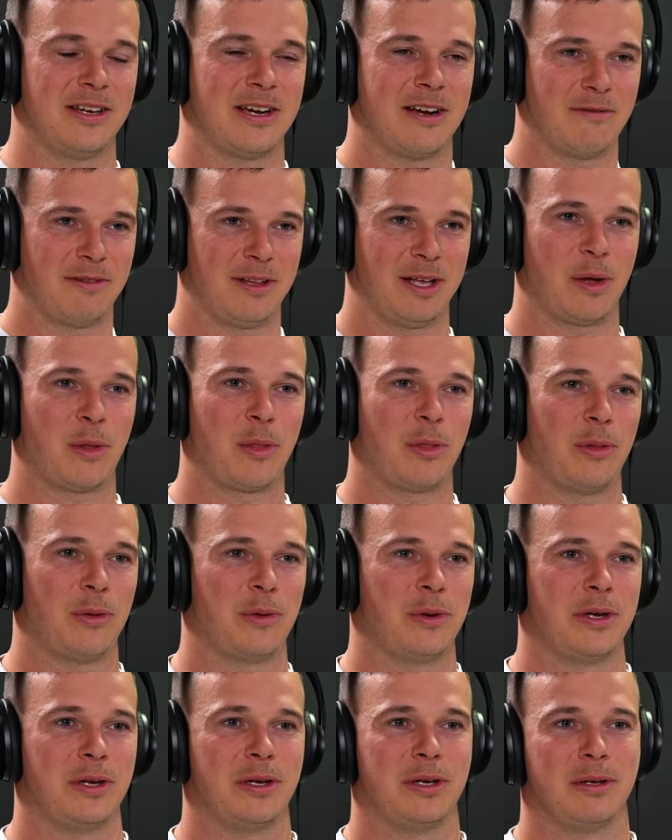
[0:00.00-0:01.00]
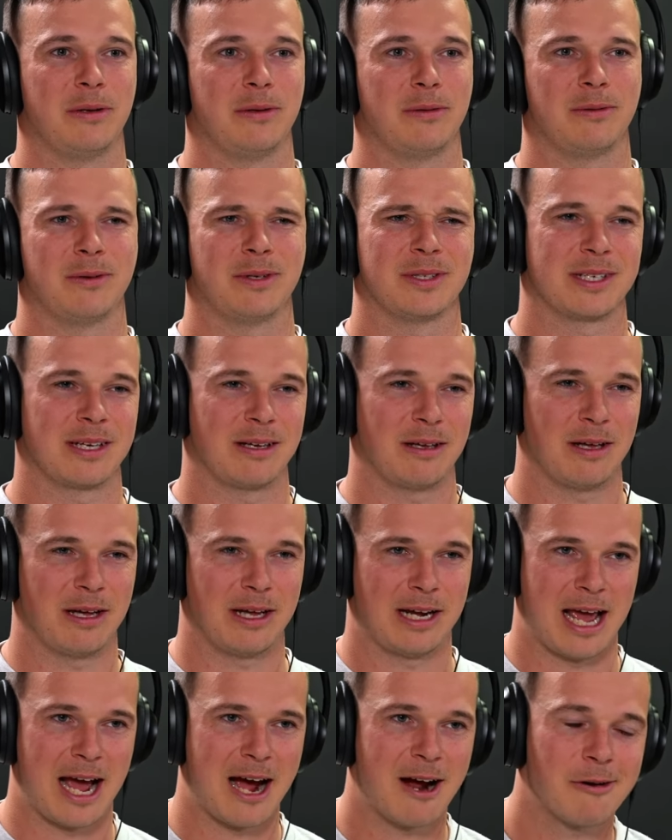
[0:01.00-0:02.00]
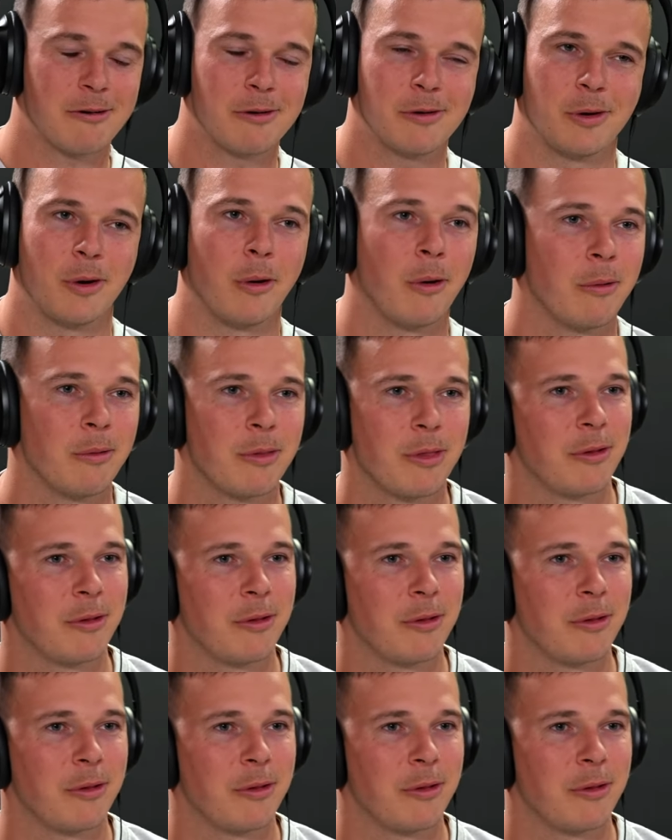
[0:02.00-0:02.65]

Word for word: and you have like thirty what's it, an hour or